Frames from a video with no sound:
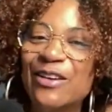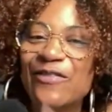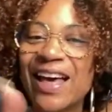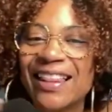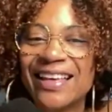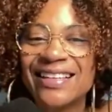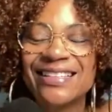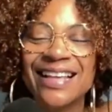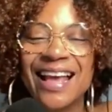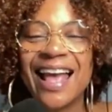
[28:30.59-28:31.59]

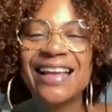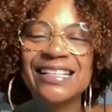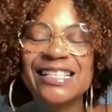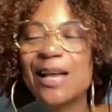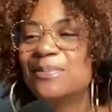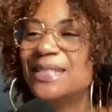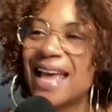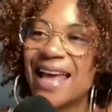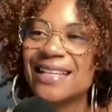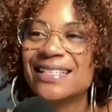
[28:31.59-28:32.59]
fellas, and the
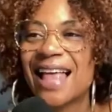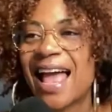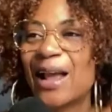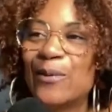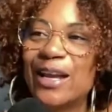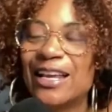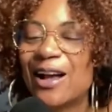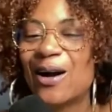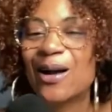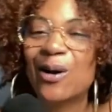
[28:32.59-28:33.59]
stepdad is like, where
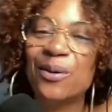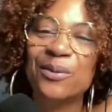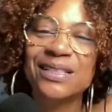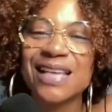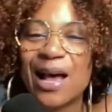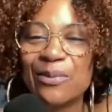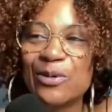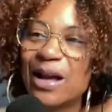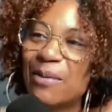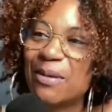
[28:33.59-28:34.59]
y'all going? What time
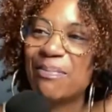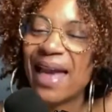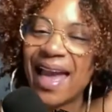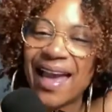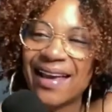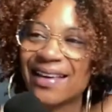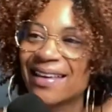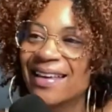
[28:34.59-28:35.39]
you coming back?